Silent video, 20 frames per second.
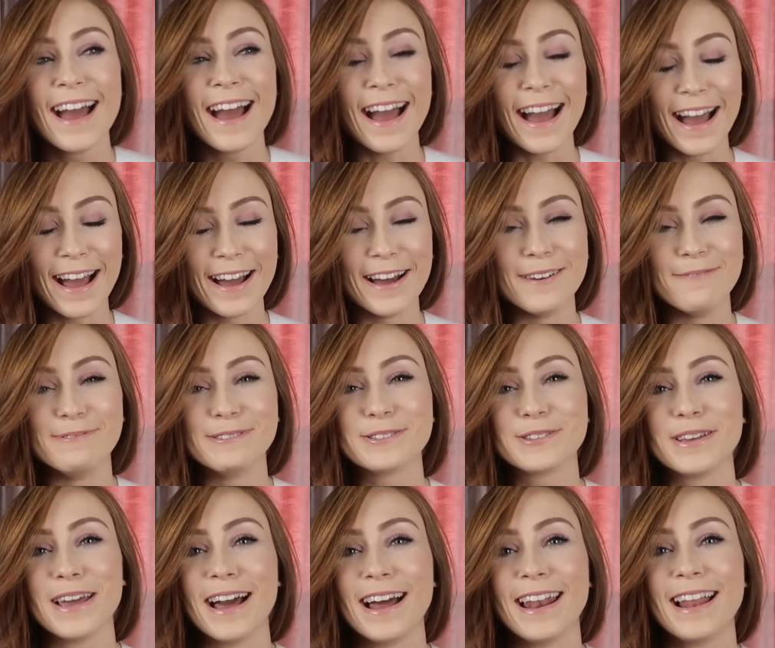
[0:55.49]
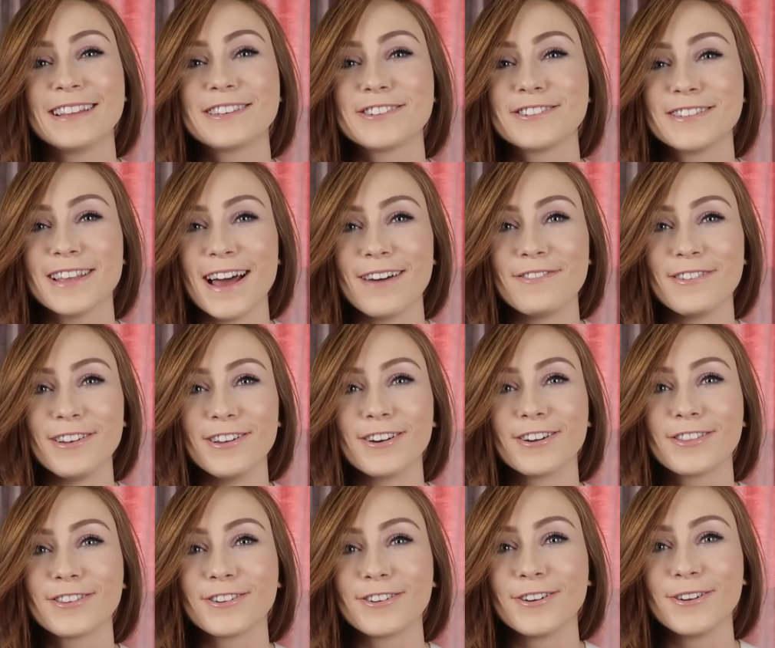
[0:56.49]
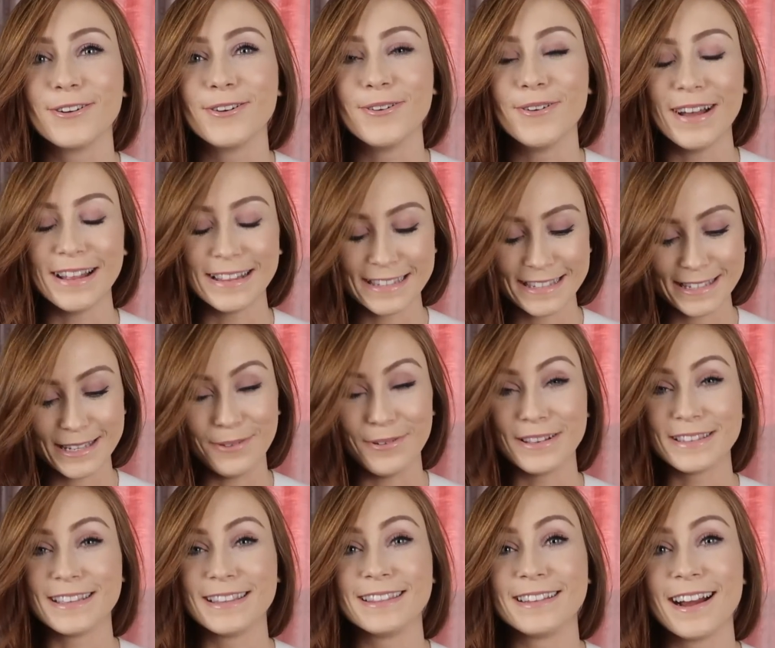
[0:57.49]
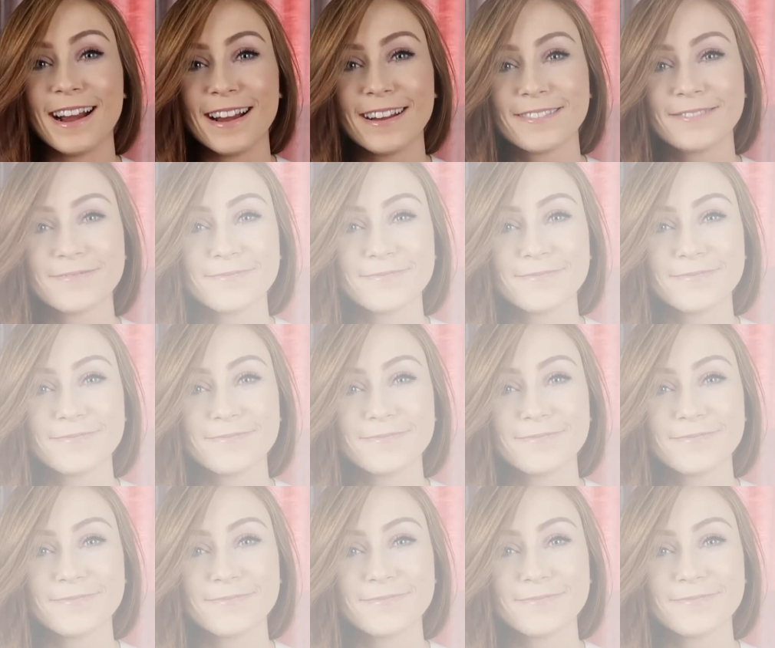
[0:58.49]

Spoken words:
So yeah, let's just have a look through and see what's in there.